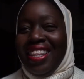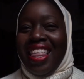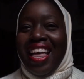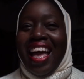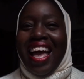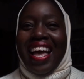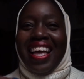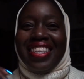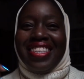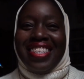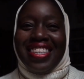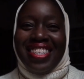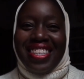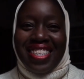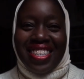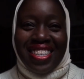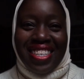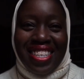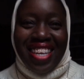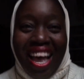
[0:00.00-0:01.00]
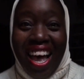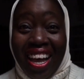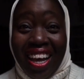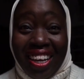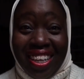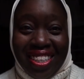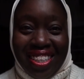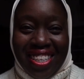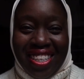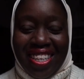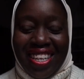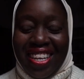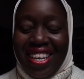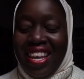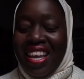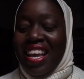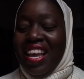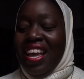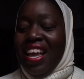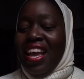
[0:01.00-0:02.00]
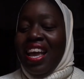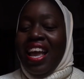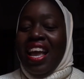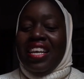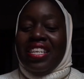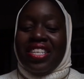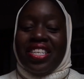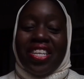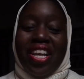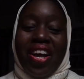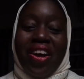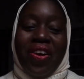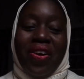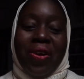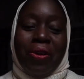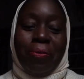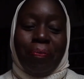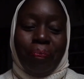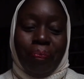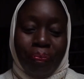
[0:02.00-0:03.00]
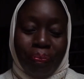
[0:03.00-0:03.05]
That sucks. So